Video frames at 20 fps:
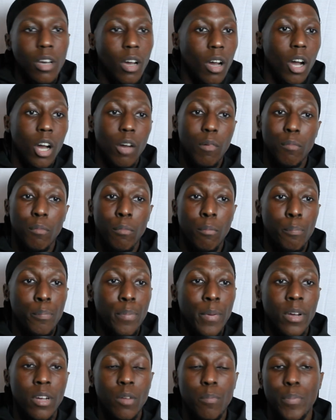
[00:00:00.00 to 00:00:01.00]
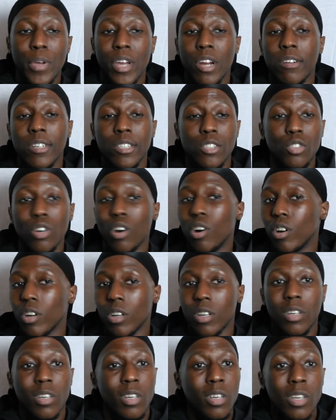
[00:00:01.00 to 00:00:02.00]
um, Beer and
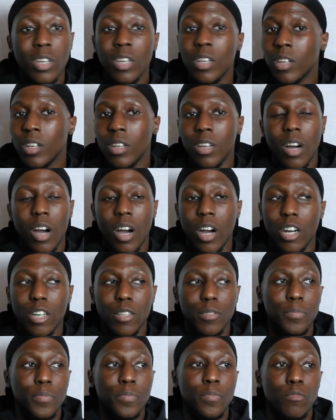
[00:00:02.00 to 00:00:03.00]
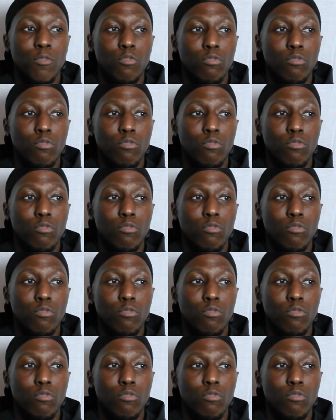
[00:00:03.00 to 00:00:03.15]
Donk, um,